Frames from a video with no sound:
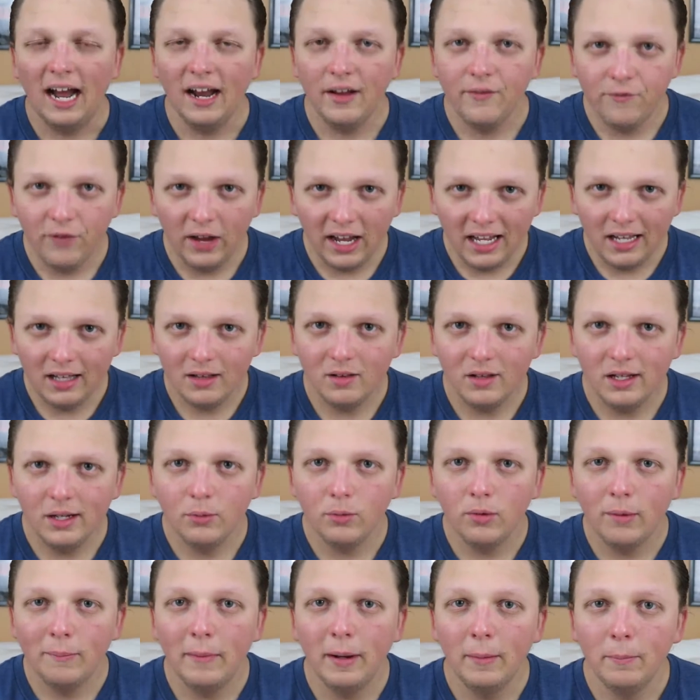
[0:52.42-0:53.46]
I vaguely
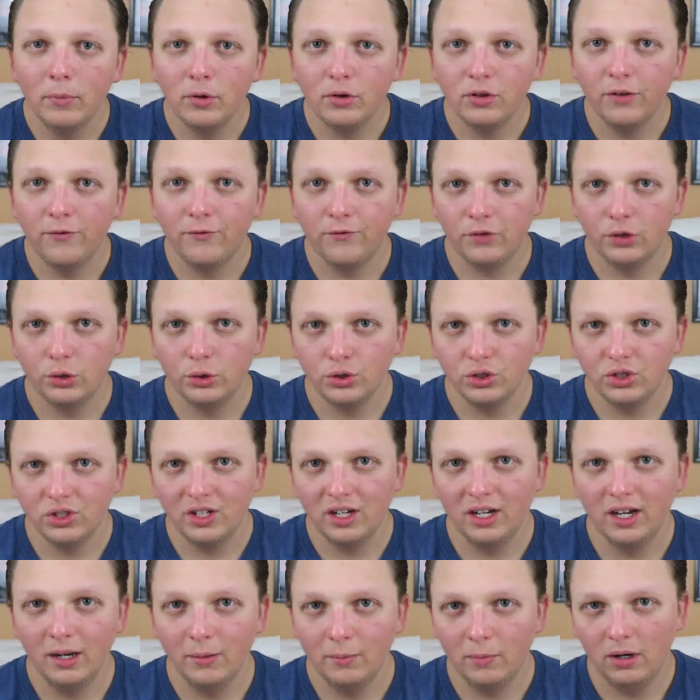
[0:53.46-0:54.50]
remember the first
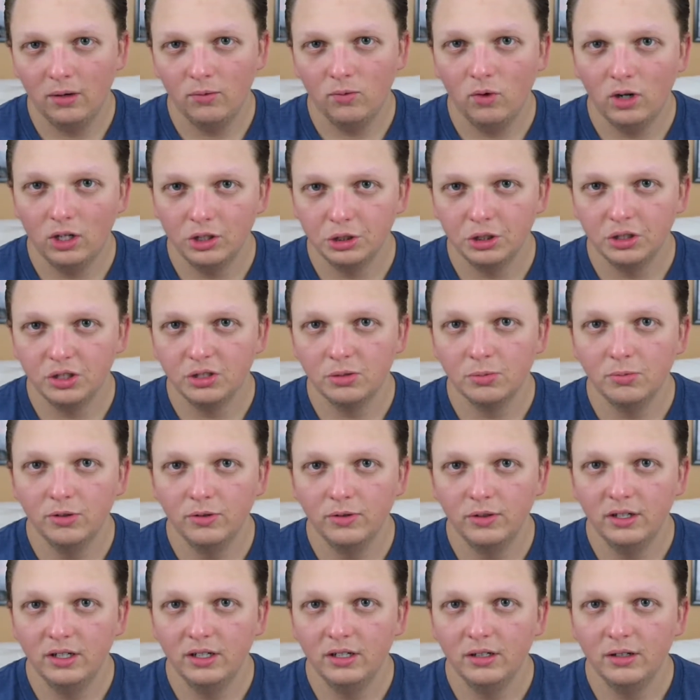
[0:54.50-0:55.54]
time I've watched this
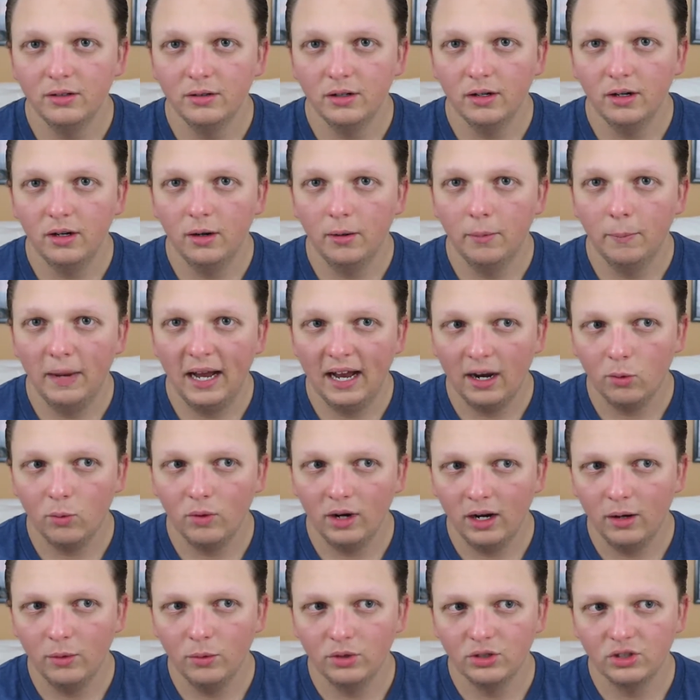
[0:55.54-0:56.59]
movie back
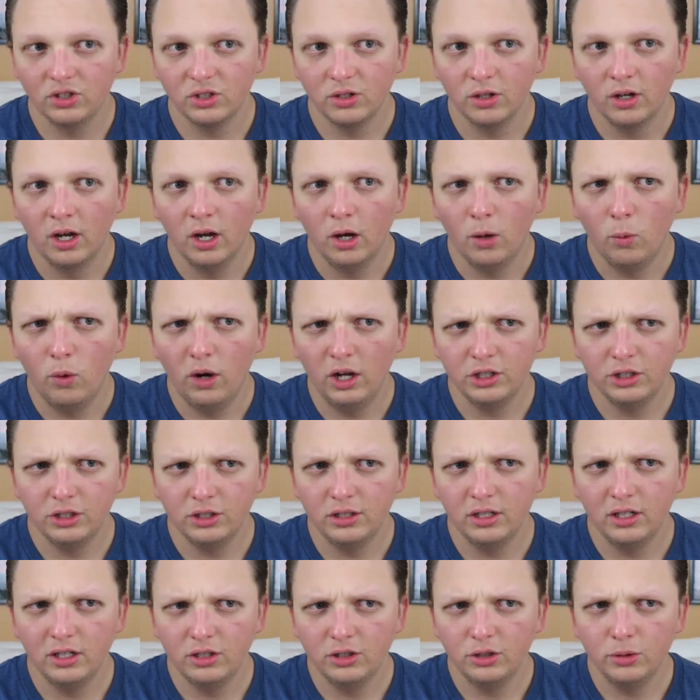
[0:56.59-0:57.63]
when I was
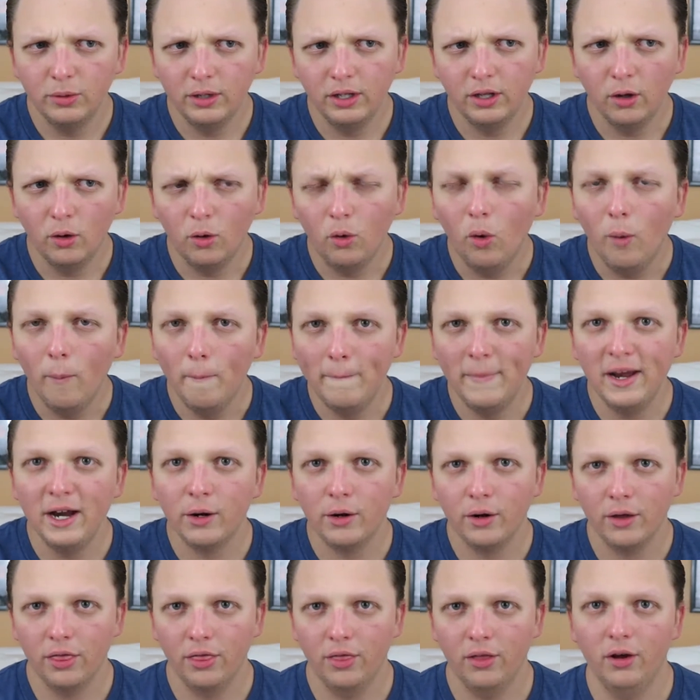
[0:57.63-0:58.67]
doing the whole
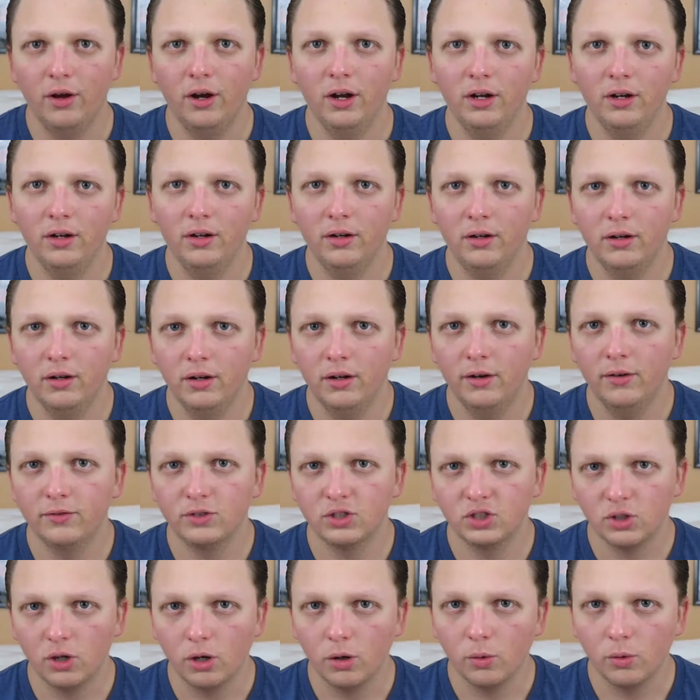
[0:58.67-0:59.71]
marathon of
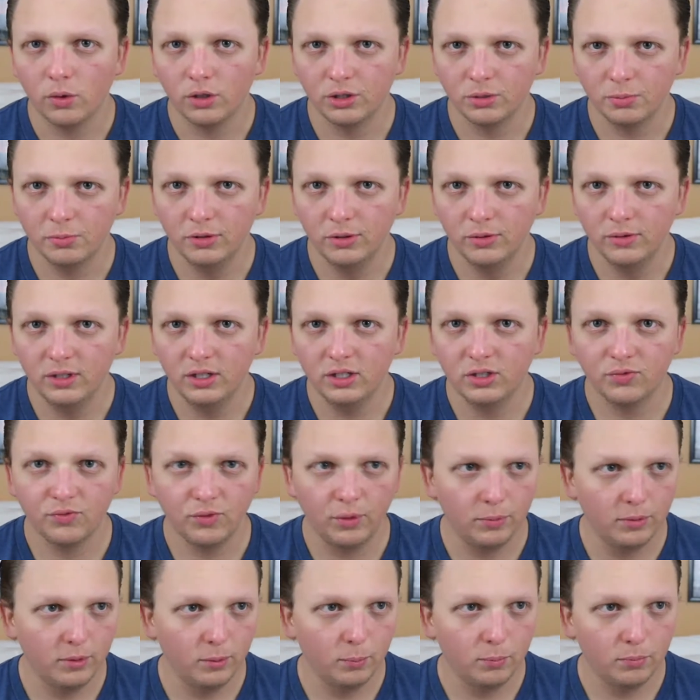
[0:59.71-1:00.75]
Star Wars movies,
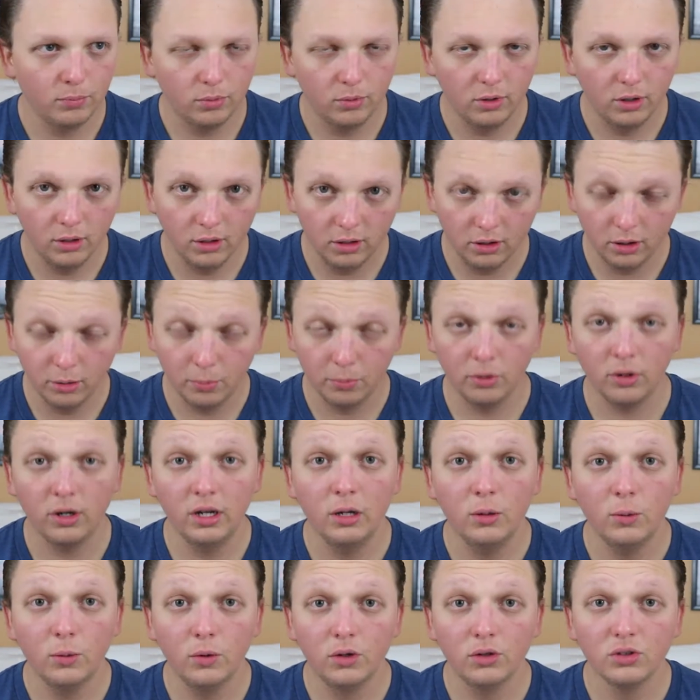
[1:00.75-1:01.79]
from the
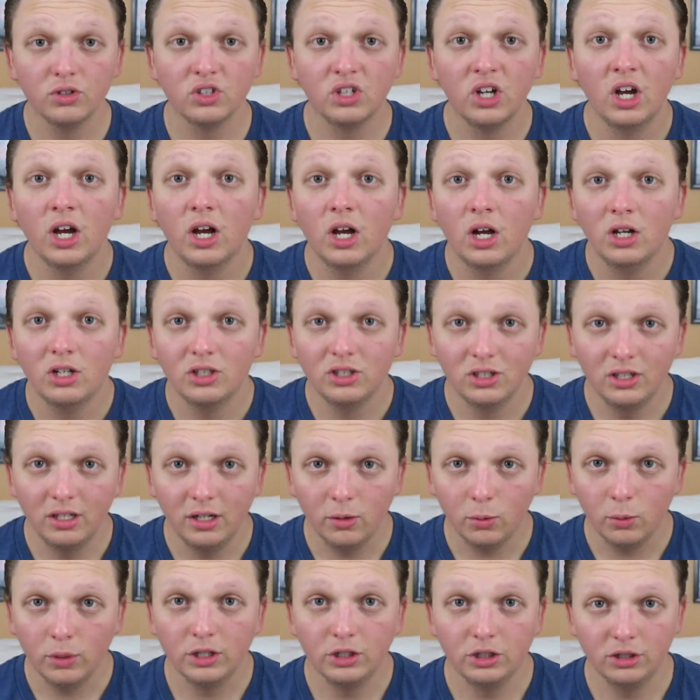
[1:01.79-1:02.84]
prequels to
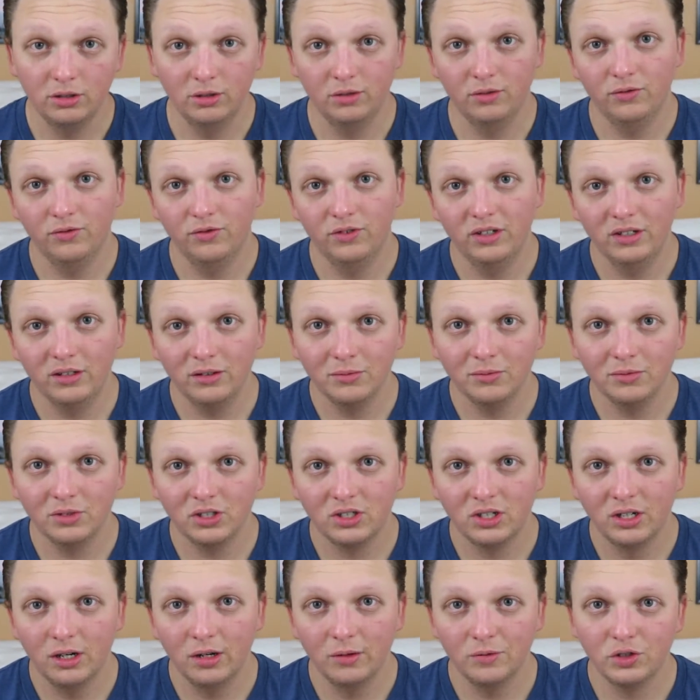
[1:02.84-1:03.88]
the original
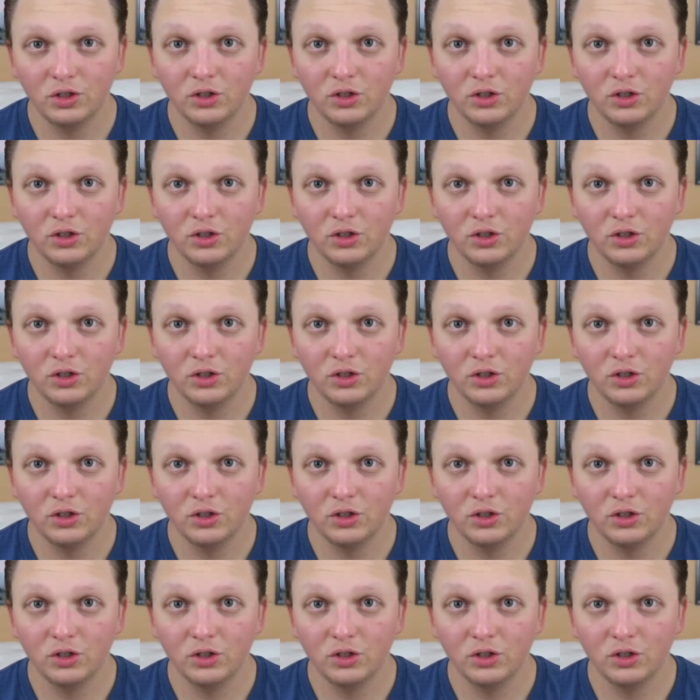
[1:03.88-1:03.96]
films of